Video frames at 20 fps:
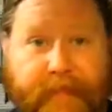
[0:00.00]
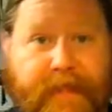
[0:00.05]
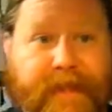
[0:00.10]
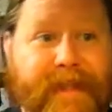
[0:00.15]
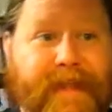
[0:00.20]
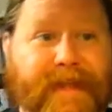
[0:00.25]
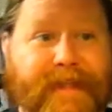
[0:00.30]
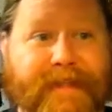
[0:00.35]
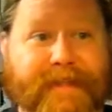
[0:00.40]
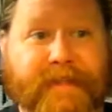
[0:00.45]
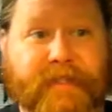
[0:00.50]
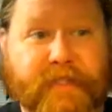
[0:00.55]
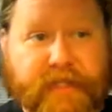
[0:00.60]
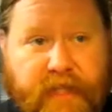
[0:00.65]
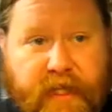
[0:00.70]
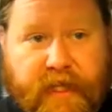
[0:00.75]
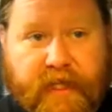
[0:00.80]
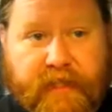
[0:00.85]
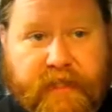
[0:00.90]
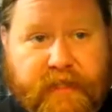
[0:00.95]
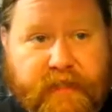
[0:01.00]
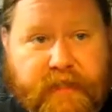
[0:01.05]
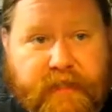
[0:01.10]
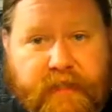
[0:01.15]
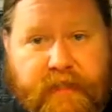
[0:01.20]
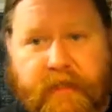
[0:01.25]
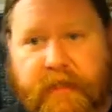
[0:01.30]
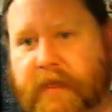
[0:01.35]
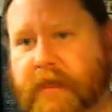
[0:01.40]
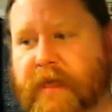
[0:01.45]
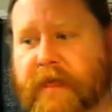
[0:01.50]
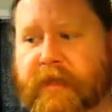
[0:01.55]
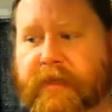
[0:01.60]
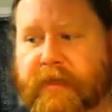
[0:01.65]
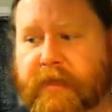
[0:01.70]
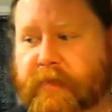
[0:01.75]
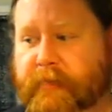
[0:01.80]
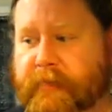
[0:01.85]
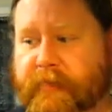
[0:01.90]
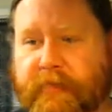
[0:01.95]
And just a
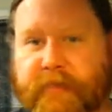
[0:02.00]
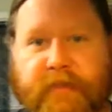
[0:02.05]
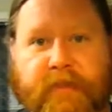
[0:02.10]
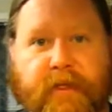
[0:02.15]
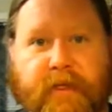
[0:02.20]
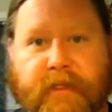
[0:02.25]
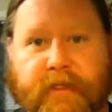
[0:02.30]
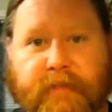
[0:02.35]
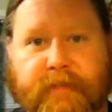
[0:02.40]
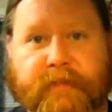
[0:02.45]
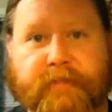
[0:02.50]
little bit of salt.